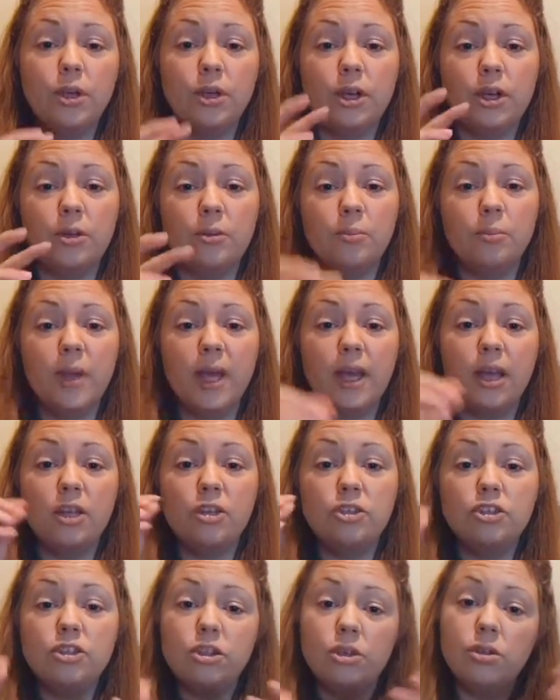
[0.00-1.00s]
can pick
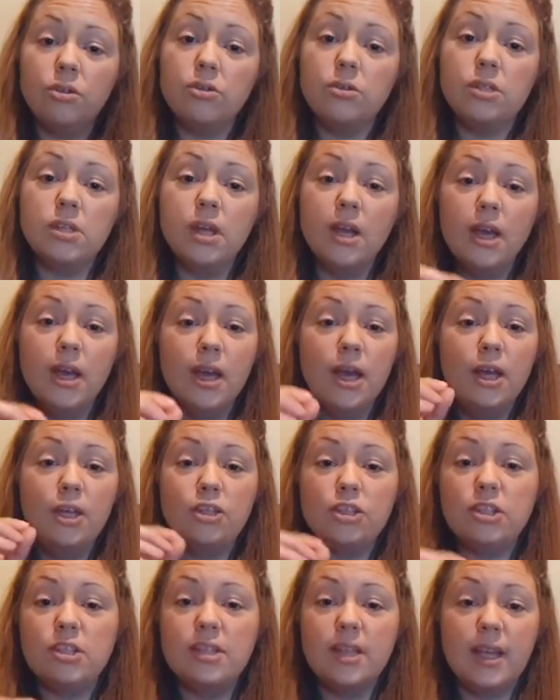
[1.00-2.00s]
and choose
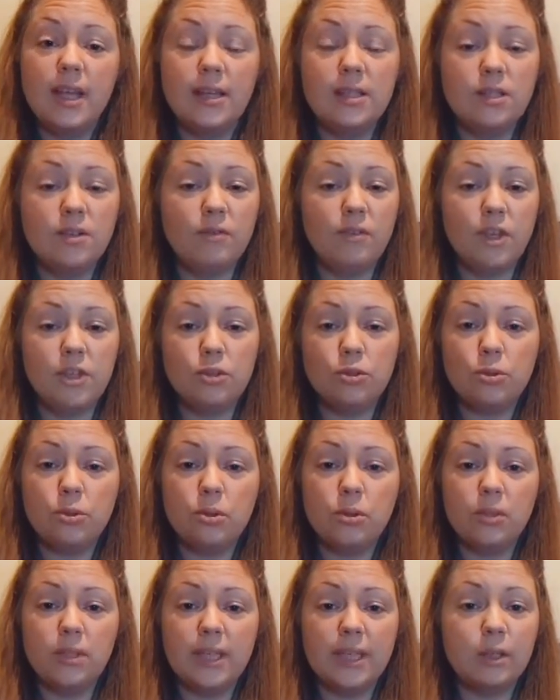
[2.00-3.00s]
just the
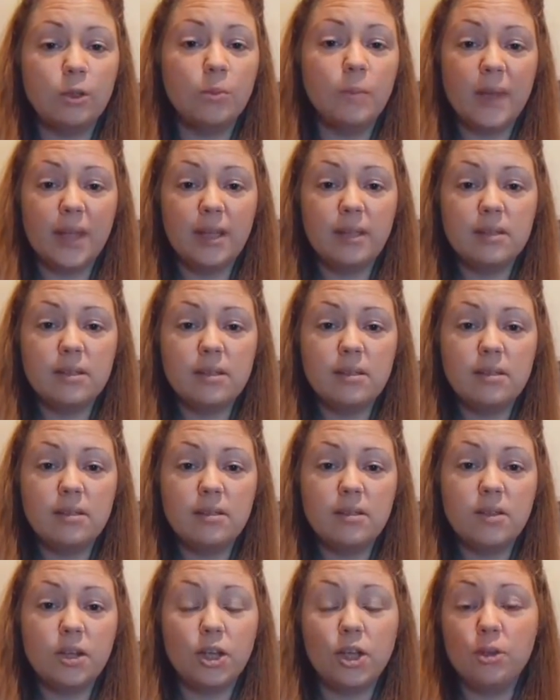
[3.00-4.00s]
individual little
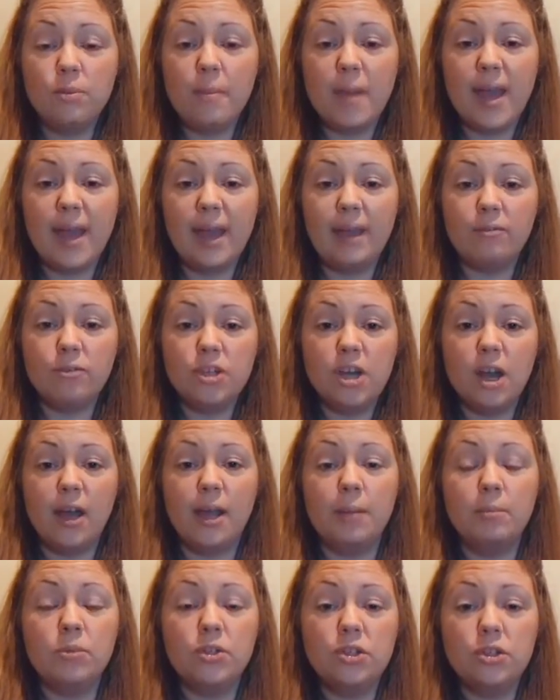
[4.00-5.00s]
bits that you may have
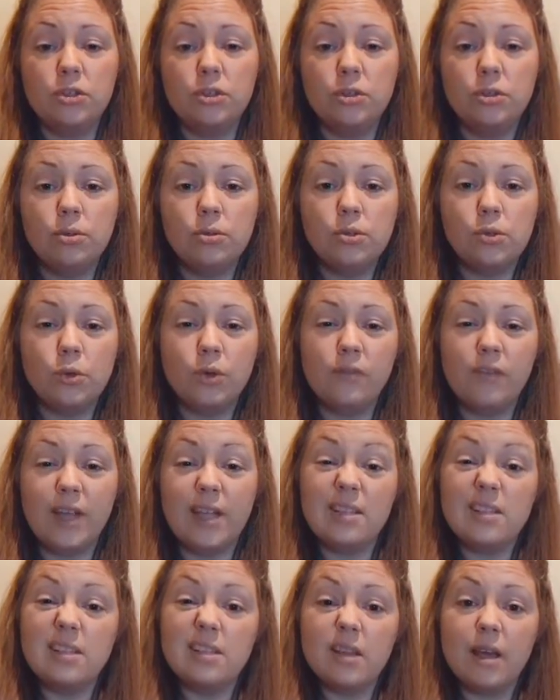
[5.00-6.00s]
time to sort of
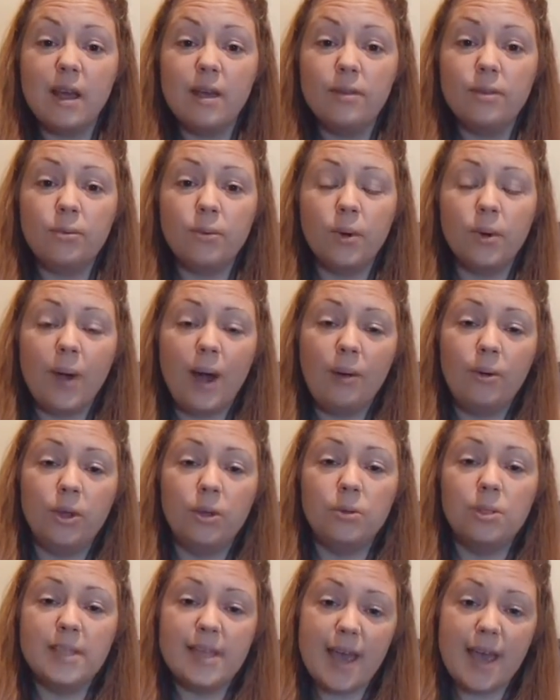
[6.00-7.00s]
insert throughout
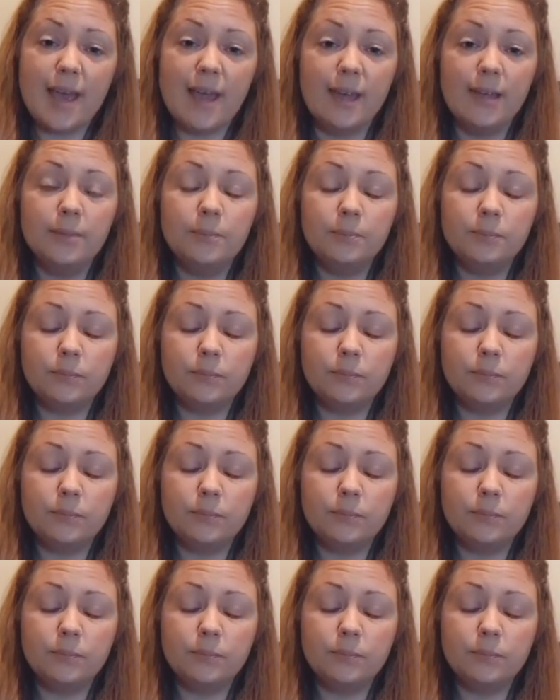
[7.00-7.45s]
your day.